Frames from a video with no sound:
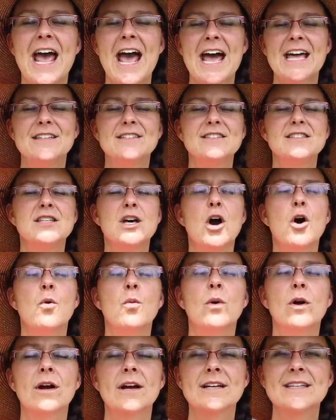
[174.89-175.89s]
And so
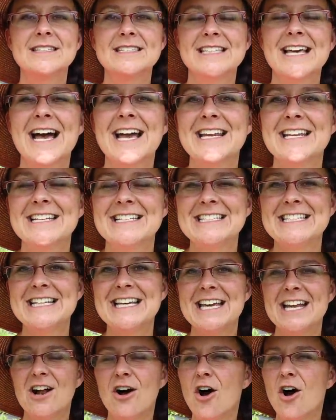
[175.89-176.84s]
we're excited to get